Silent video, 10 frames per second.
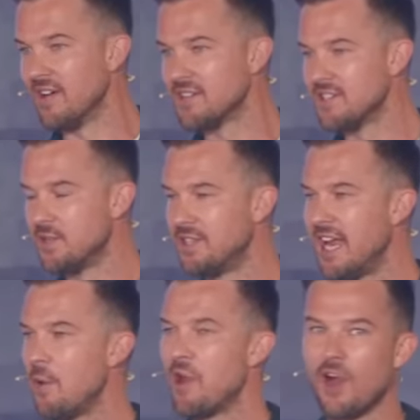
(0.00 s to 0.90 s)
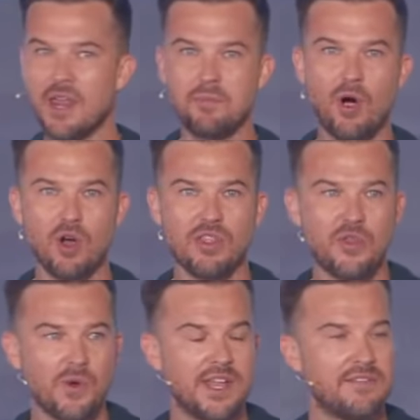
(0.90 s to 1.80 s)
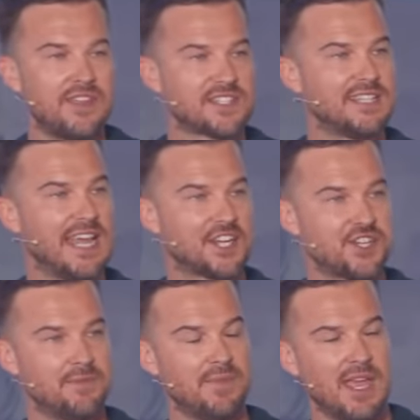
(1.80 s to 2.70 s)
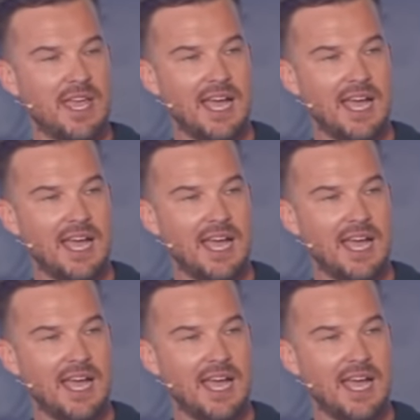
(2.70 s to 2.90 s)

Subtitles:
us. And so today we are in part three of this collection.